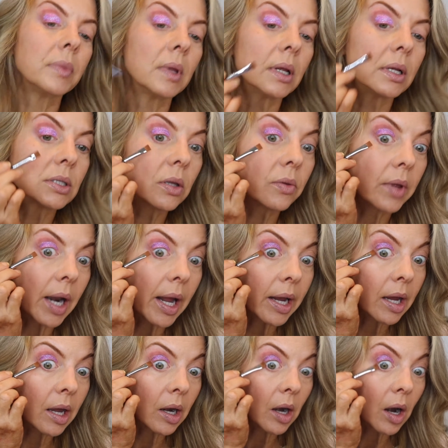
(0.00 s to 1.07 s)
so that I
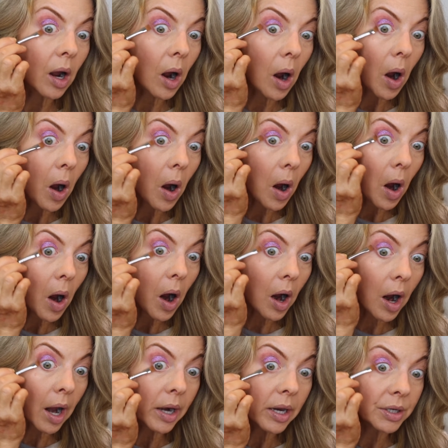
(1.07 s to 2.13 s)
can
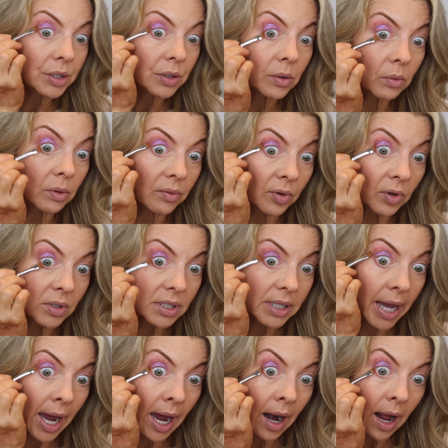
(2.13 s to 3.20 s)
kind of do the reverse
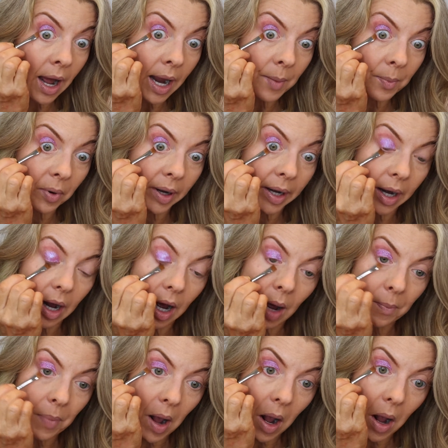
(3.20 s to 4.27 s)
cat eye and bring it
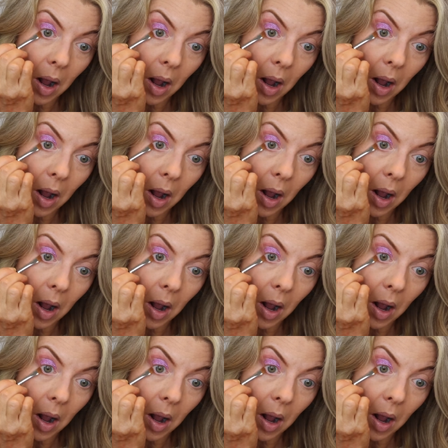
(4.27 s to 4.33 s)
up.